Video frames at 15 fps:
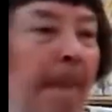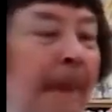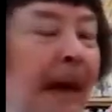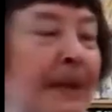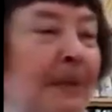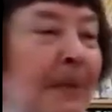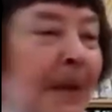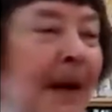
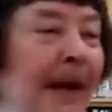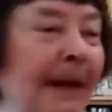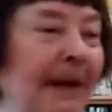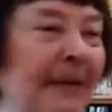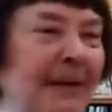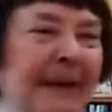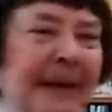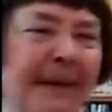That's why,
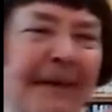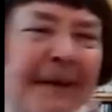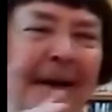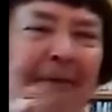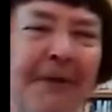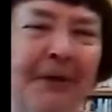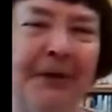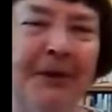here's another
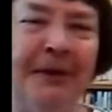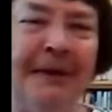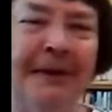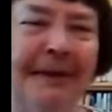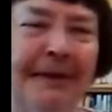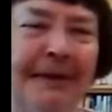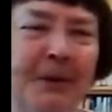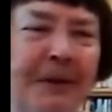
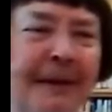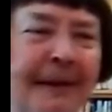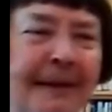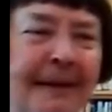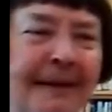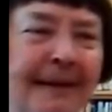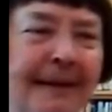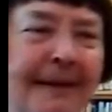divergence, 2
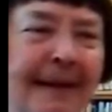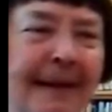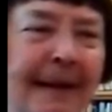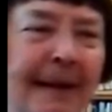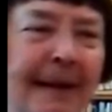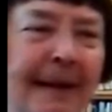sentences.